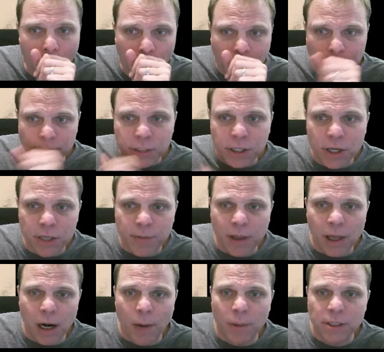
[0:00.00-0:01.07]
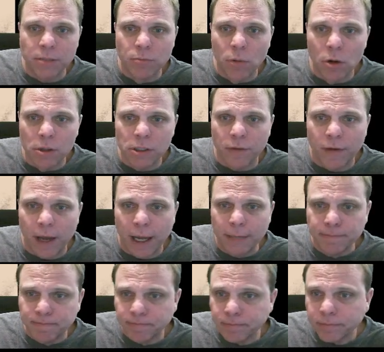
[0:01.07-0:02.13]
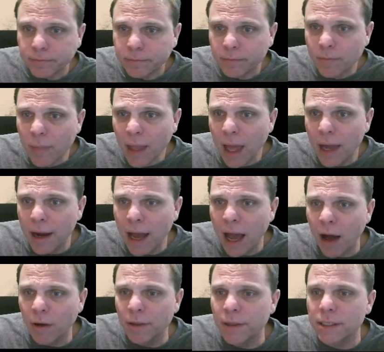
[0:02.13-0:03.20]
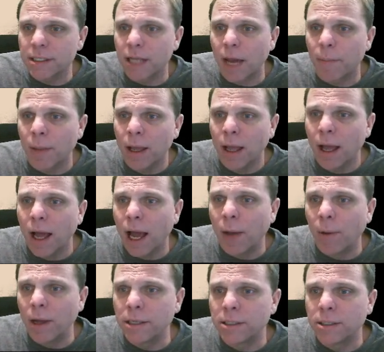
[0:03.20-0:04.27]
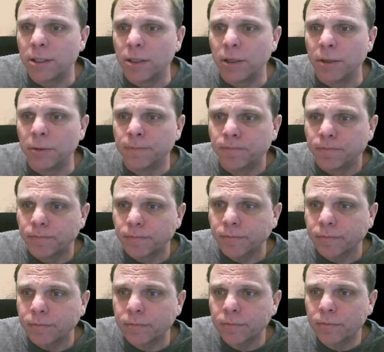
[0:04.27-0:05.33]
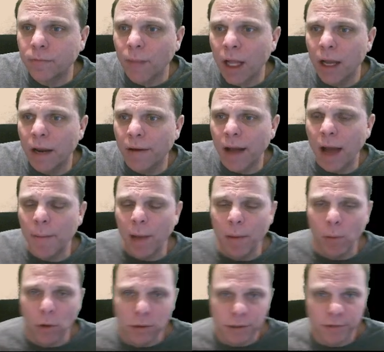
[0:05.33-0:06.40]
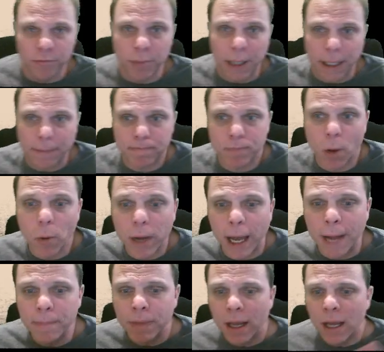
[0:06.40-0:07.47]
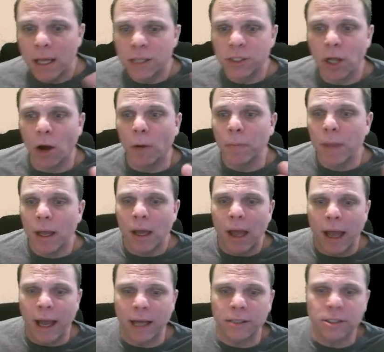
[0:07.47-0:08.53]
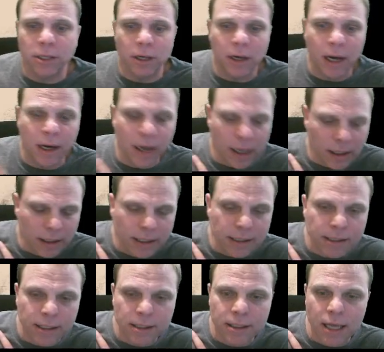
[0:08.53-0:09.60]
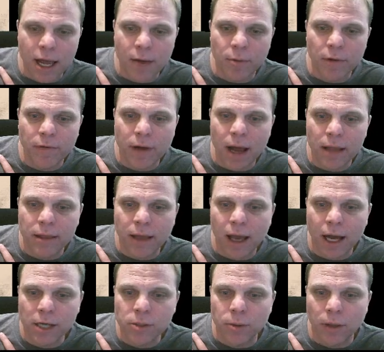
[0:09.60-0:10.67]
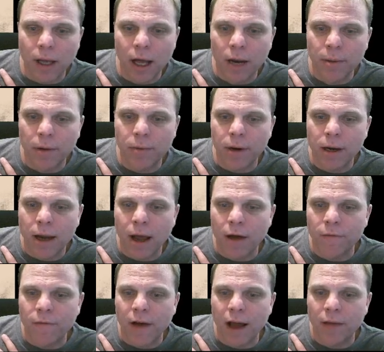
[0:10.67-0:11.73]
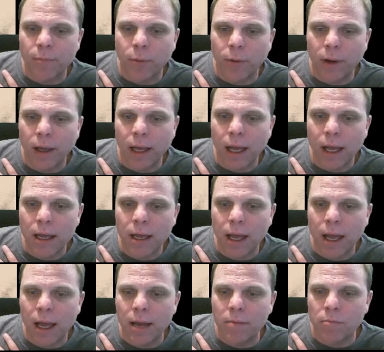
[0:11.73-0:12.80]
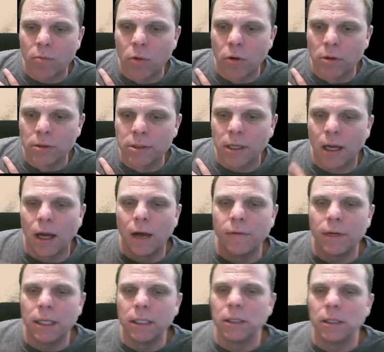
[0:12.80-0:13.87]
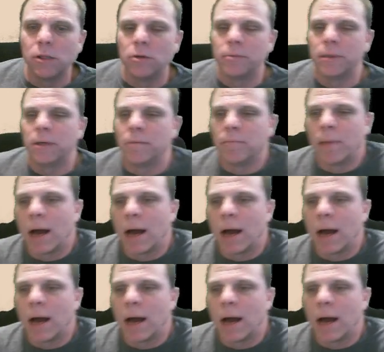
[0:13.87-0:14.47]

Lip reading: Excuse me. Then I went to moles of A. And now in this step, I went to, and I got my moles of B. Okay. So answer, and at least this time we've got the actual element written out, 5.88 moles of aluminum.